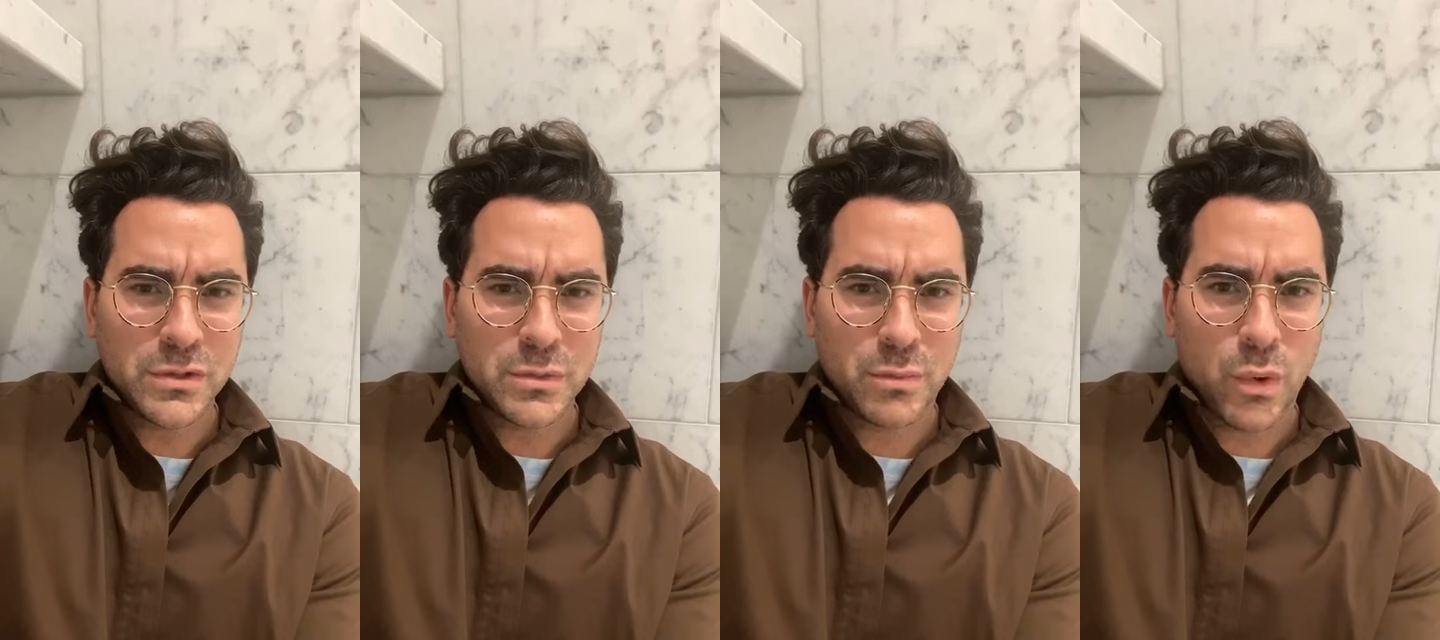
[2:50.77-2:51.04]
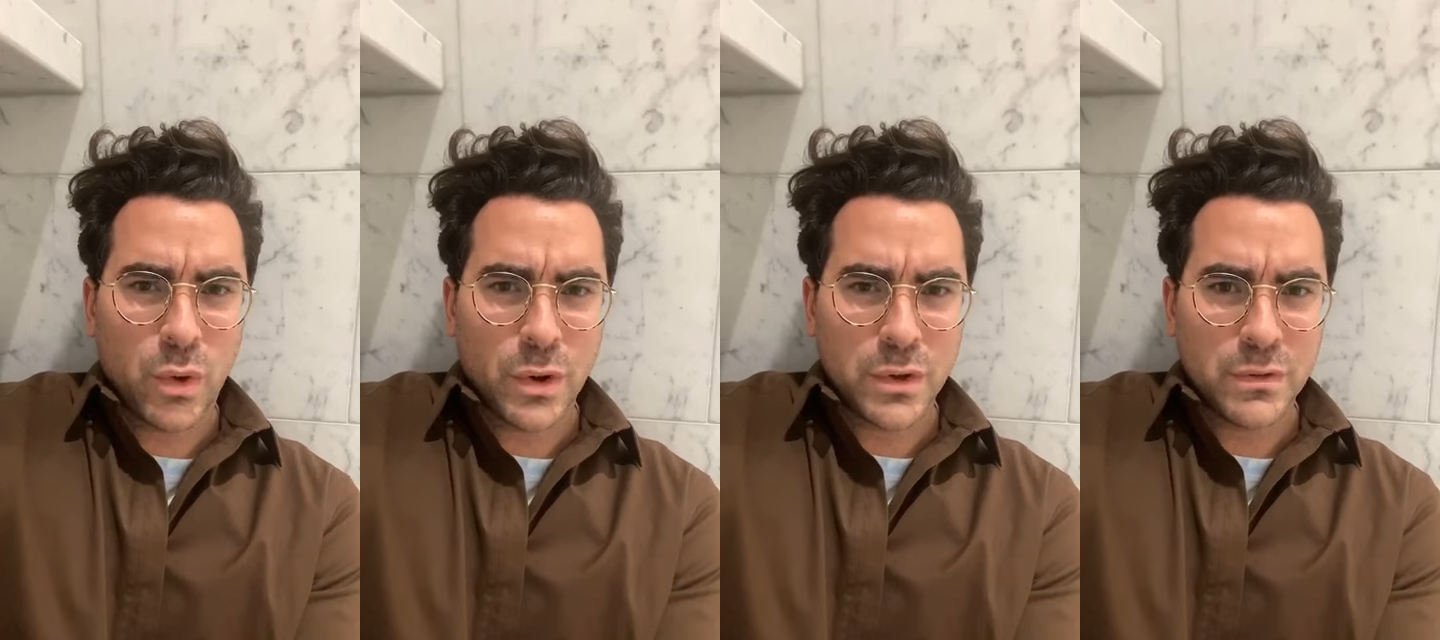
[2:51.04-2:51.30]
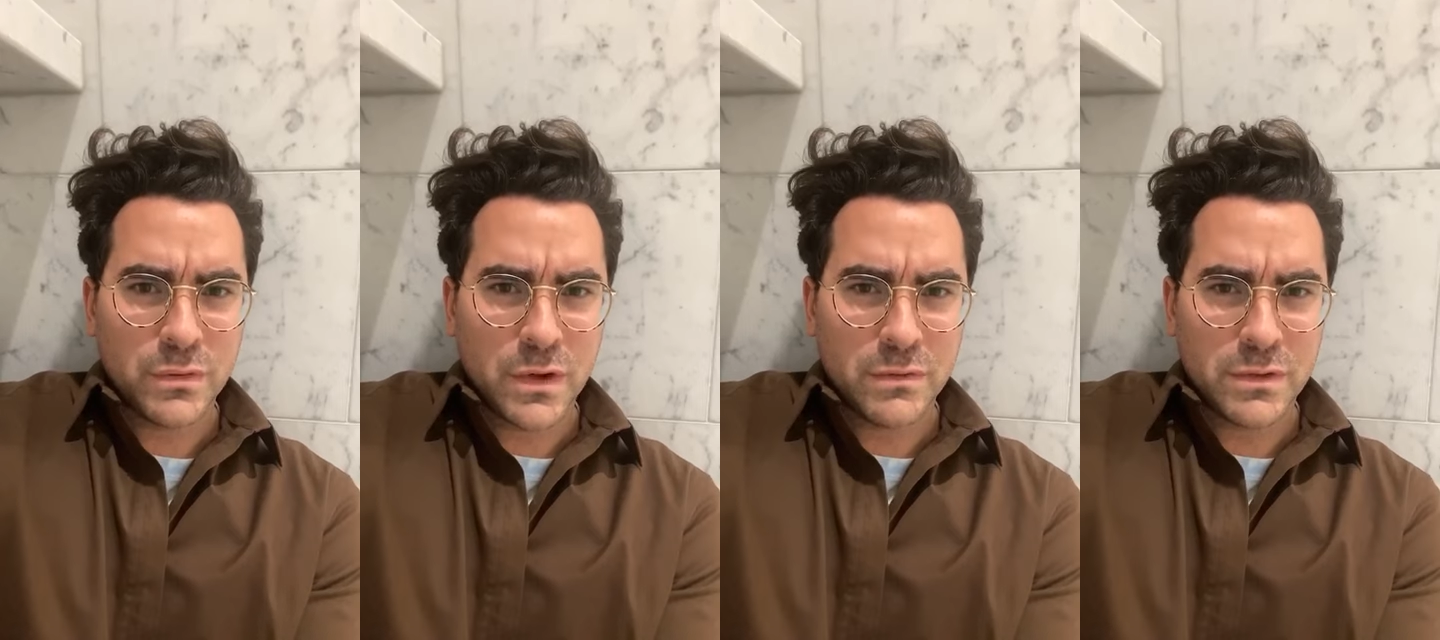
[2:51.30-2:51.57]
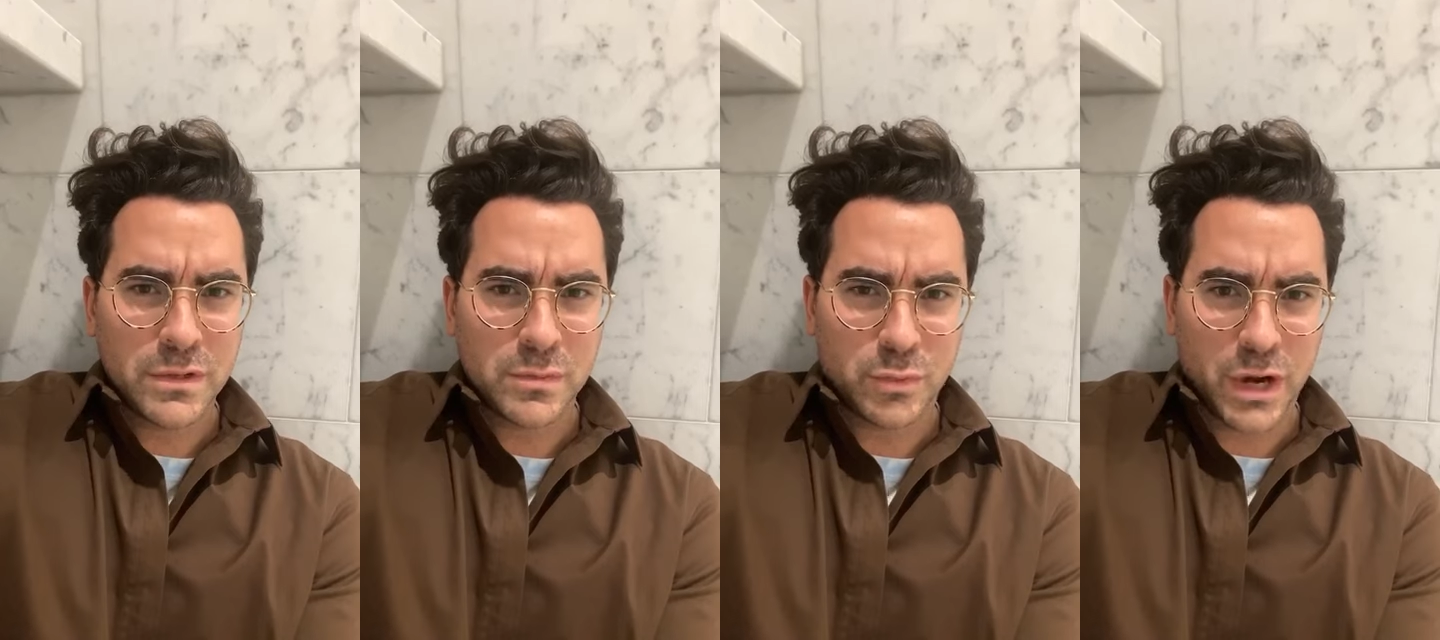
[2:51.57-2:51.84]
supportive
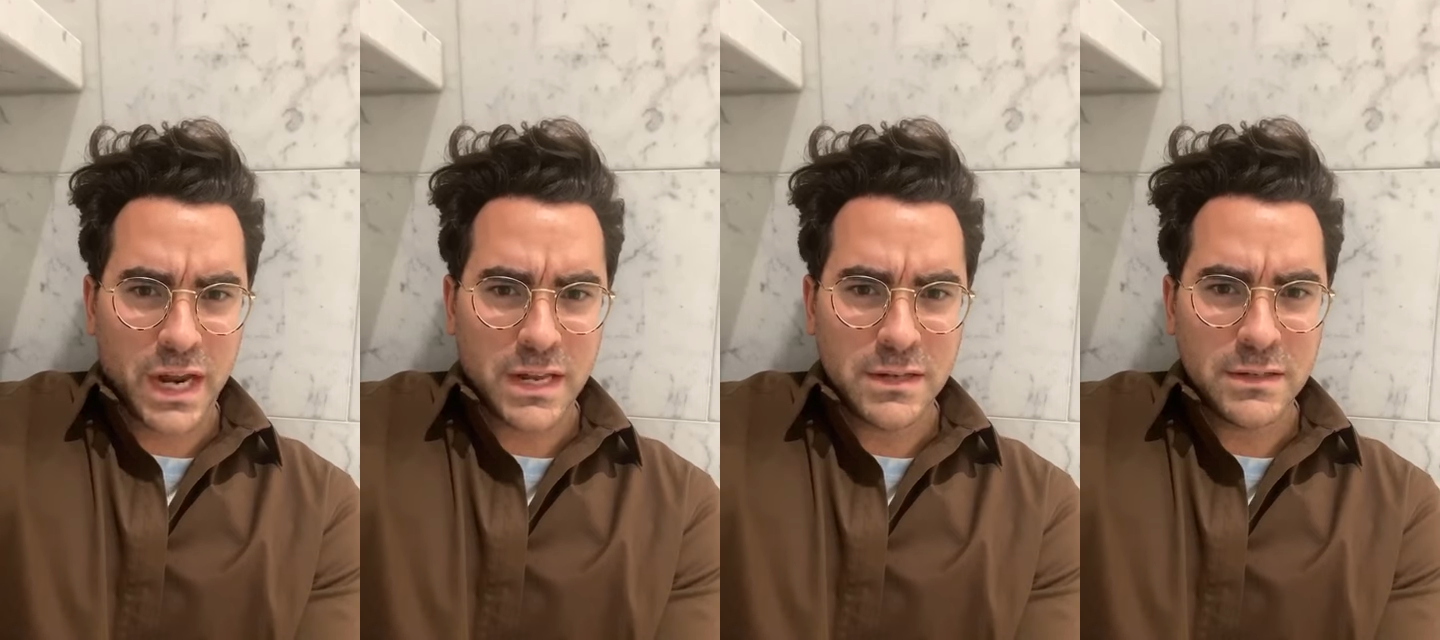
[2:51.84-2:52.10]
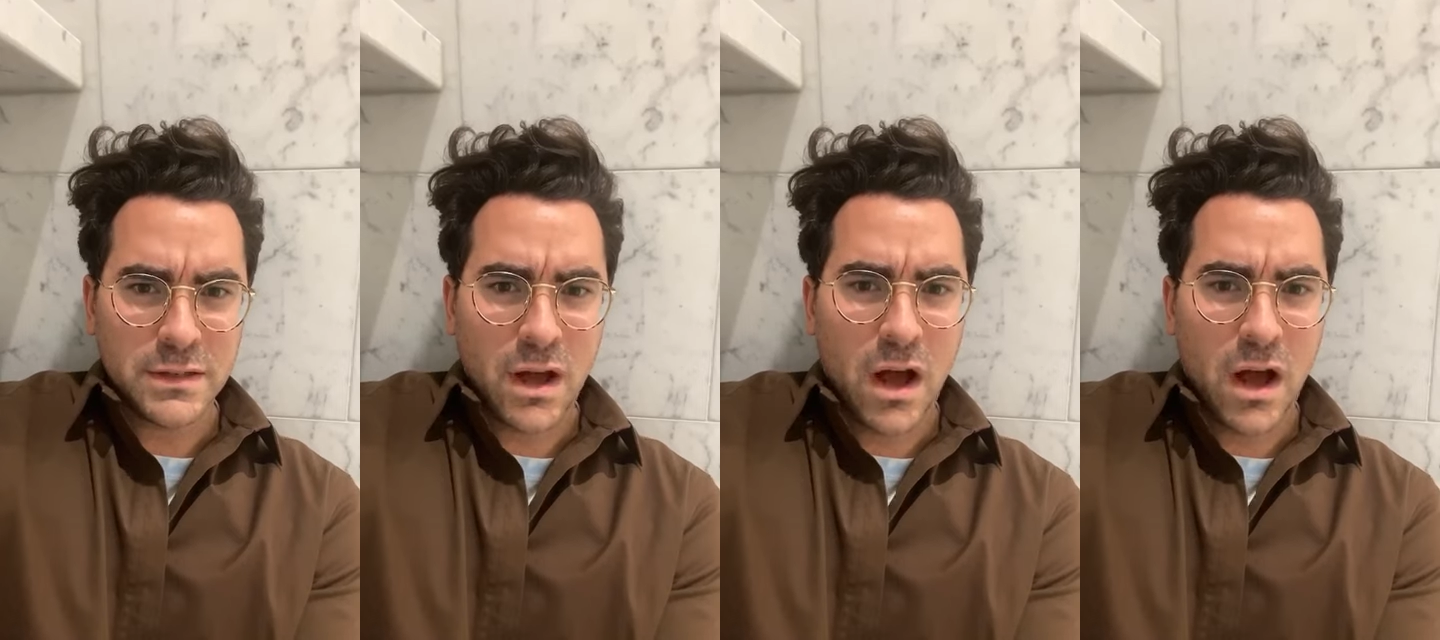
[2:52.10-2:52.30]
of this brand.